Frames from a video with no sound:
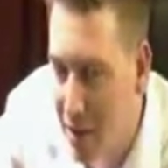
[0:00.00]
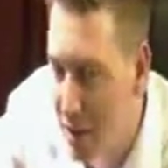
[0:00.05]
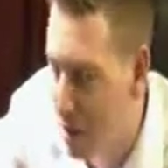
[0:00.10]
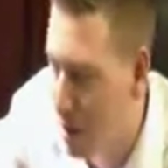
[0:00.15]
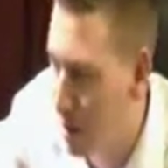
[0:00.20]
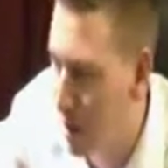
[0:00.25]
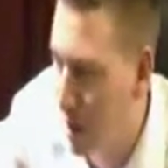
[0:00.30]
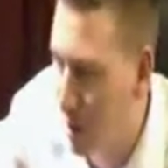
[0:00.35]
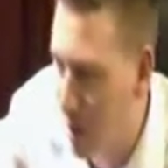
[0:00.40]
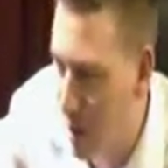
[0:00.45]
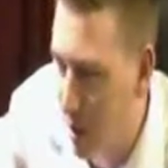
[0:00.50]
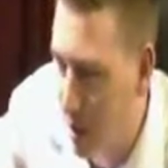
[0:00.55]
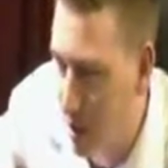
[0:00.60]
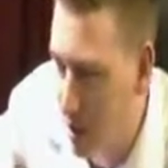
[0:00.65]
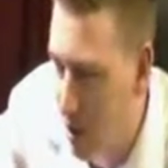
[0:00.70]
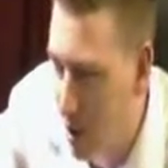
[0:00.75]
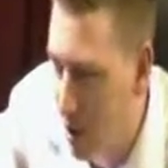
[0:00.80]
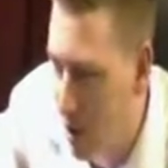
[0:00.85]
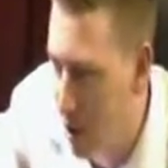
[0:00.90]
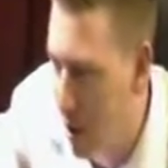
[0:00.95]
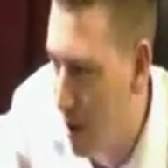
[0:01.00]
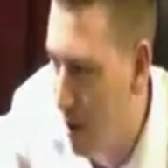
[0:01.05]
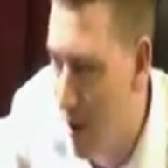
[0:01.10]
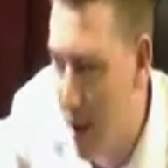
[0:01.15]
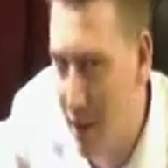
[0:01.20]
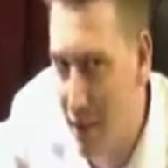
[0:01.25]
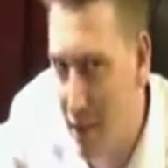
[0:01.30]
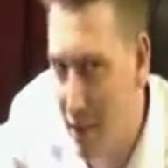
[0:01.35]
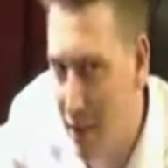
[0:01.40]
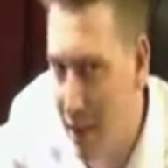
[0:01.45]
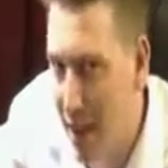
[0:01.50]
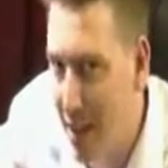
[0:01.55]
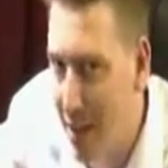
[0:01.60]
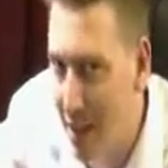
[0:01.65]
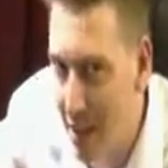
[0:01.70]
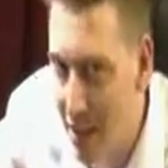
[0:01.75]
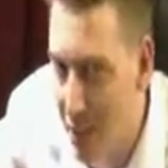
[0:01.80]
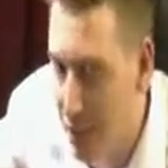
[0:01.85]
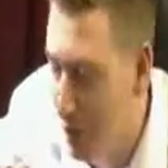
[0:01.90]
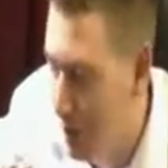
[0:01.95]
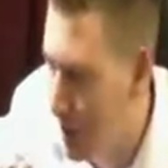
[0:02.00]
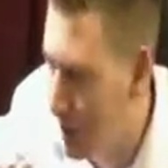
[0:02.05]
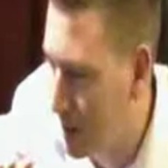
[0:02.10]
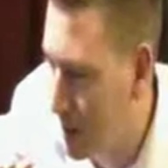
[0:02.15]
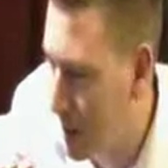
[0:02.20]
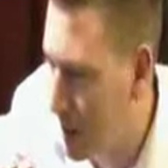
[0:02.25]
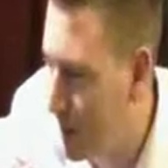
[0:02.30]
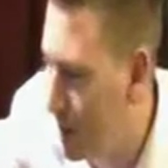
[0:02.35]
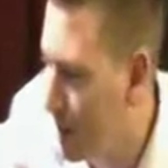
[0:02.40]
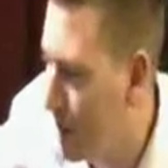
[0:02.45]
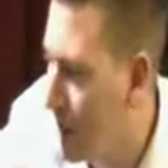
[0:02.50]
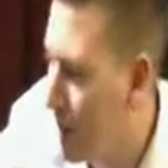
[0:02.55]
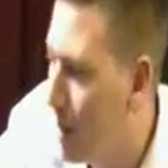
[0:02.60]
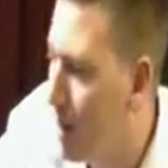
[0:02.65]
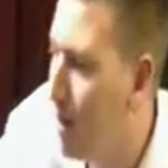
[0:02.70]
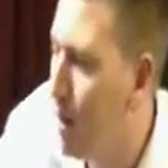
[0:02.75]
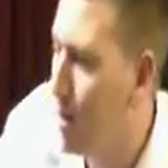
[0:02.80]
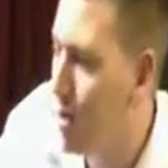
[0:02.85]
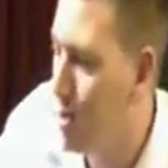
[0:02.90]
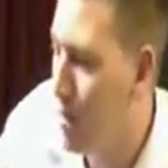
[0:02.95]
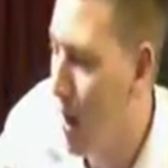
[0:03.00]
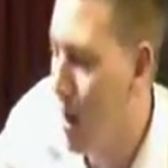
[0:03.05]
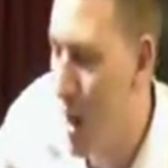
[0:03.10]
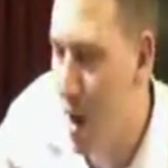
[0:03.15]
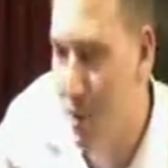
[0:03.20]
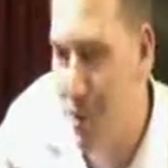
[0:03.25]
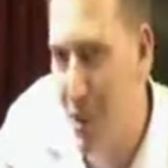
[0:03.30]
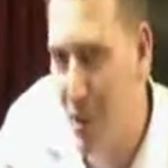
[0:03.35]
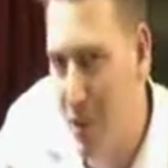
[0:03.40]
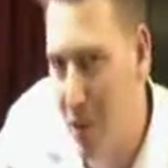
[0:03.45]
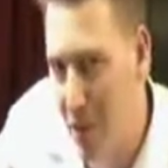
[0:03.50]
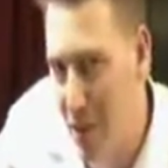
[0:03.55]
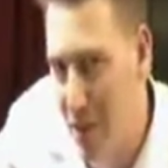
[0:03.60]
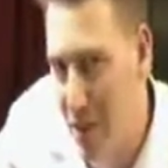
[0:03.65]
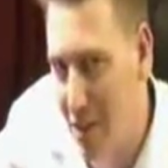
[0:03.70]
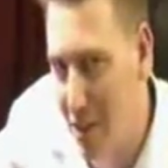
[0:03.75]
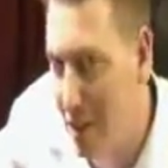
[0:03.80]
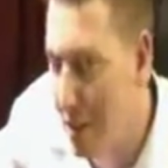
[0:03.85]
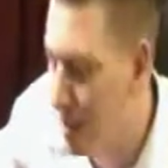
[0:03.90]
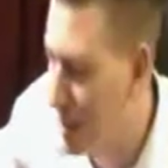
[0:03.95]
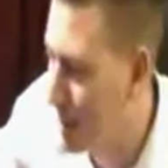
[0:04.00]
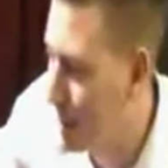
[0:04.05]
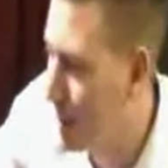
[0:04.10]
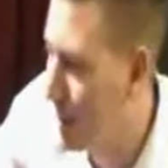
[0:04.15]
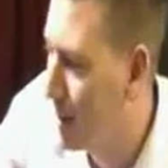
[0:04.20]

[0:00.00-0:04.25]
I'm just going to let it go, or I'm not going to fix it. No, you have to fix it.